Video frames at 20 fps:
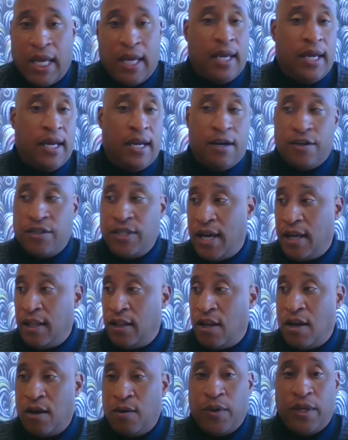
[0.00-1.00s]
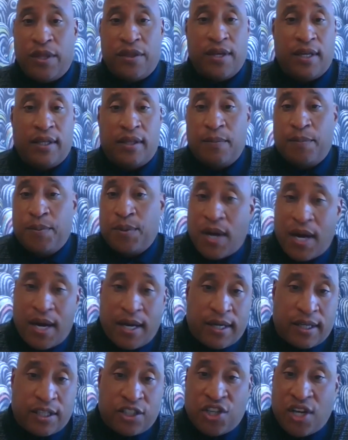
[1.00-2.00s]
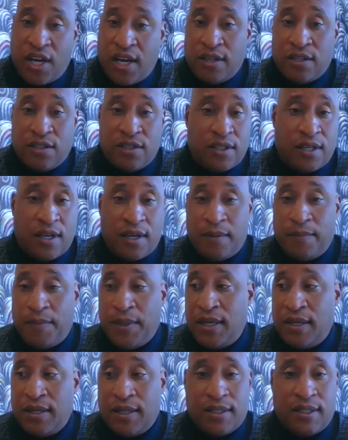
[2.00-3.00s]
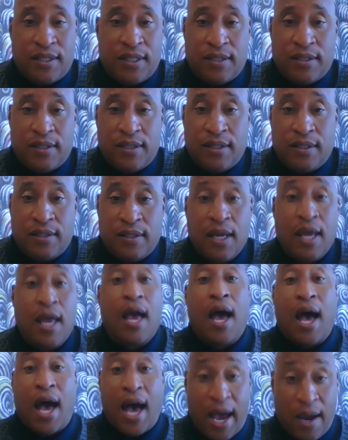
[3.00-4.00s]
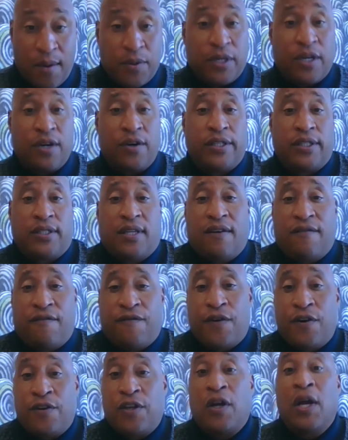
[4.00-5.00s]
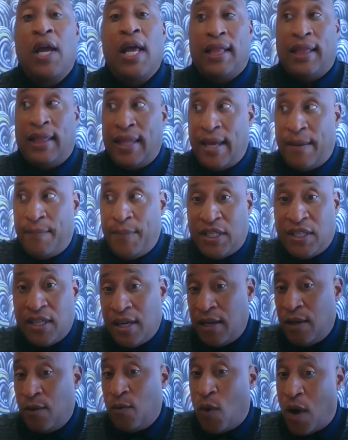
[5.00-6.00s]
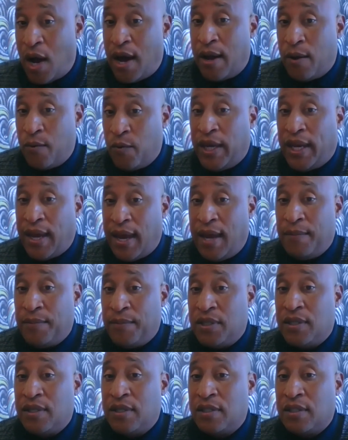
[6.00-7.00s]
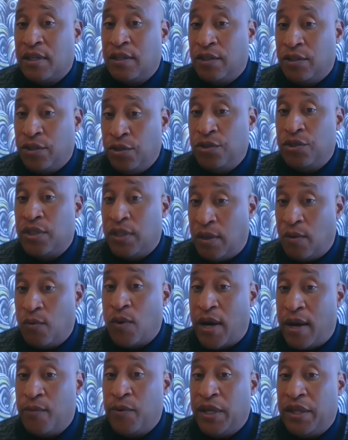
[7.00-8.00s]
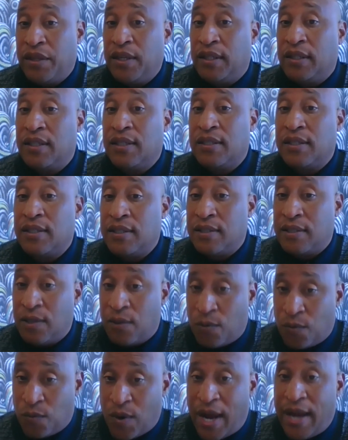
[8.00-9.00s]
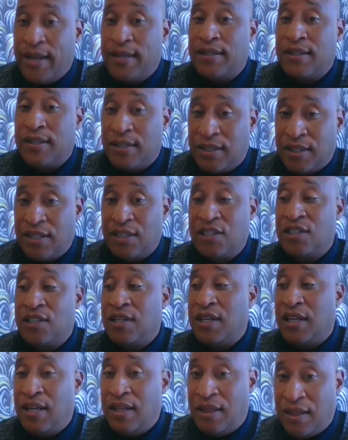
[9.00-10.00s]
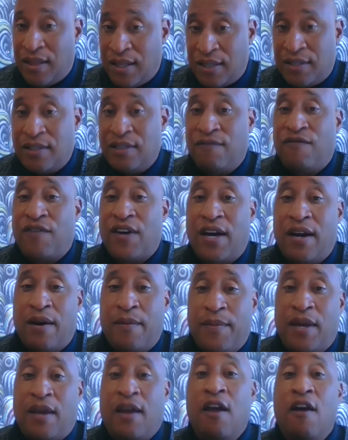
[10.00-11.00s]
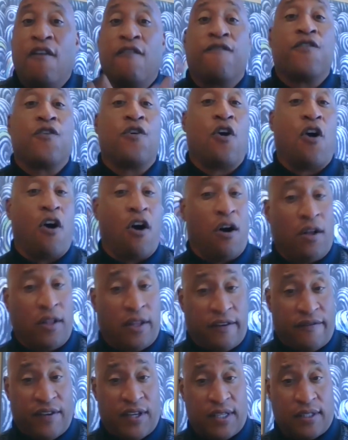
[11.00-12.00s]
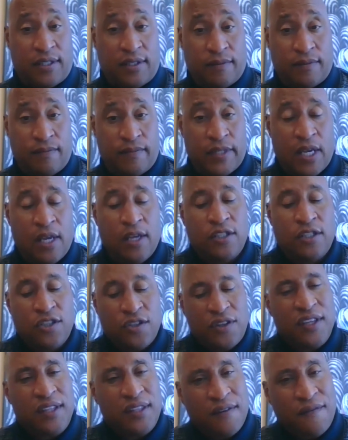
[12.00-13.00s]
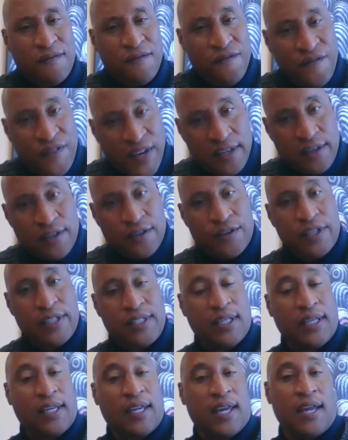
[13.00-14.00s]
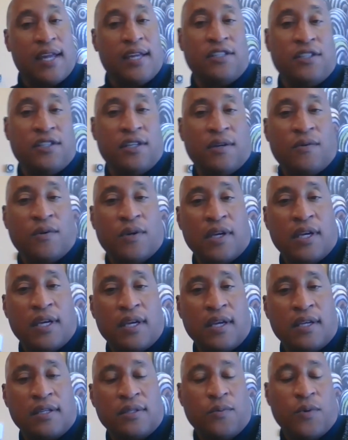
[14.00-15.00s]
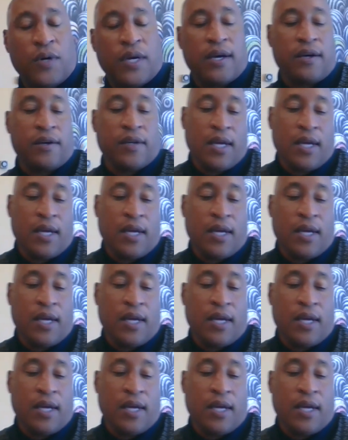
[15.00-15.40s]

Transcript: Here's how long we think the product change is going to be in existence. I would go a step further. Let me tell you why we came to this conclusion and why we think this is the right decision in this environment for all of us, so that the vendor is engaged in as well.